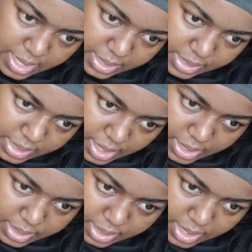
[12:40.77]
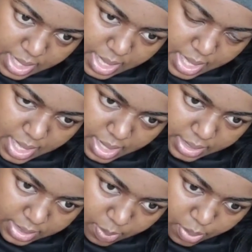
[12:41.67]
as tight
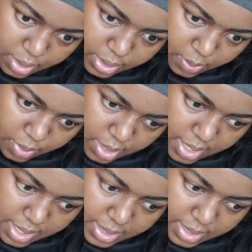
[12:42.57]
as possible.